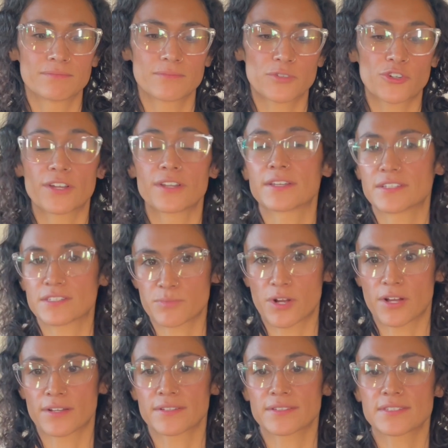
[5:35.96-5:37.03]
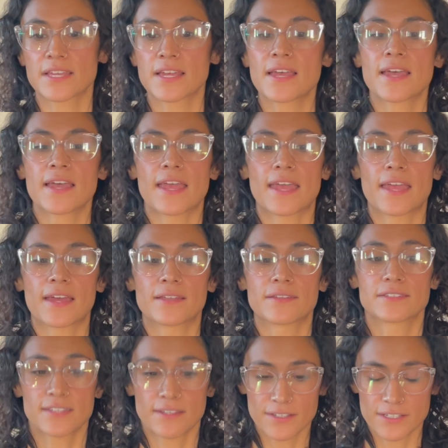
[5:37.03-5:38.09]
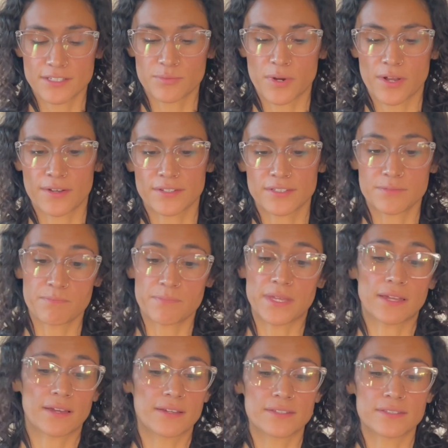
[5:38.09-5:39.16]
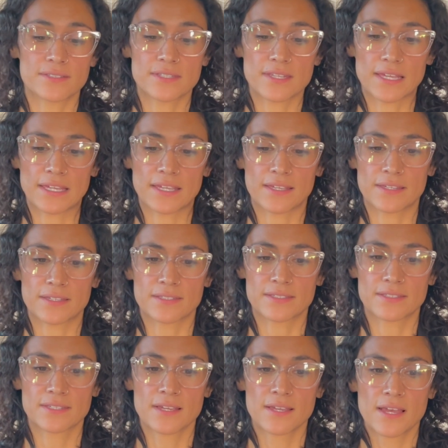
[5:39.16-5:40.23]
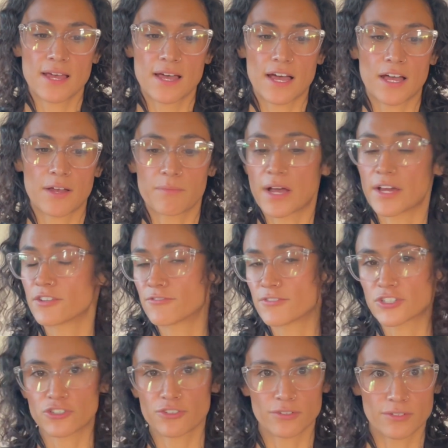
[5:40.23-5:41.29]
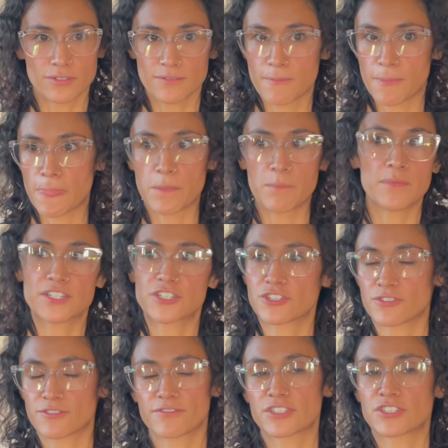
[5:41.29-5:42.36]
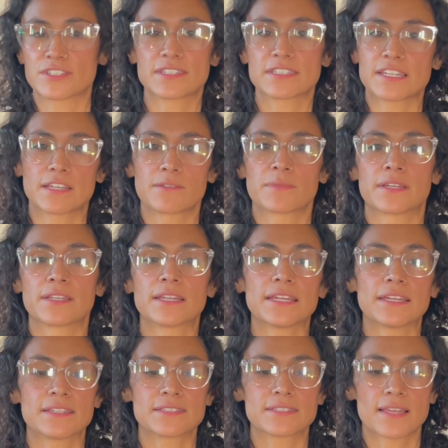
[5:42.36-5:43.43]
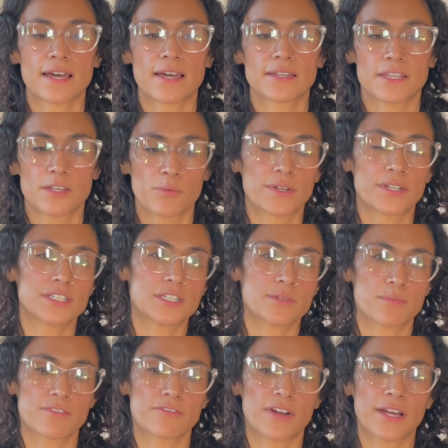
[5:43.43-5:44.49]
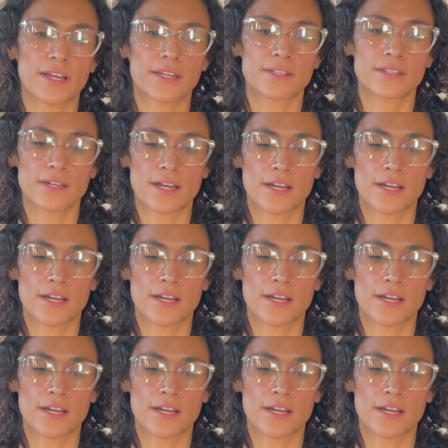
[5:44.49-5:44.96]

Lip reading: creating his products and selling his products because his unofficial mission or vision statement is that he wanted to provide